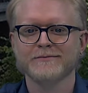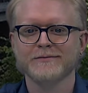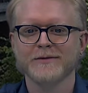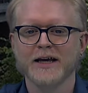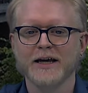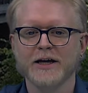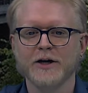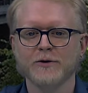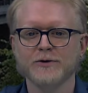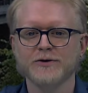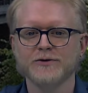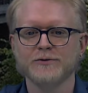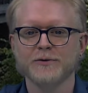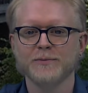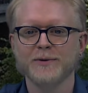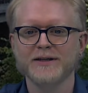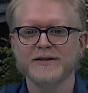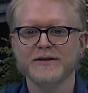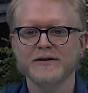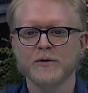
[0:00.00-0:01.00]
He also
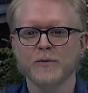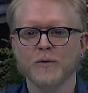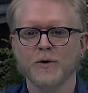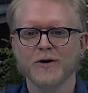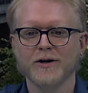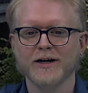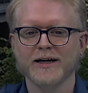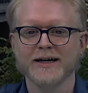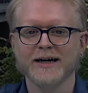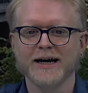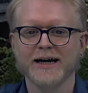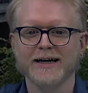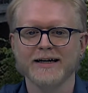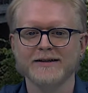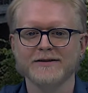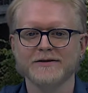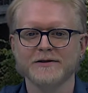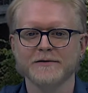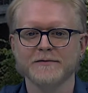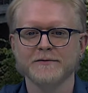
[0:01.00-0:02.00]
repeated a warning
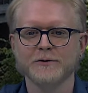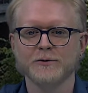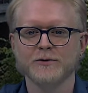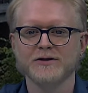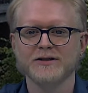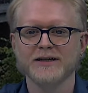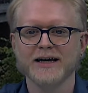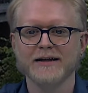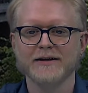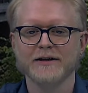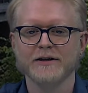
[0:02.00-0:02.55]
against a full-scale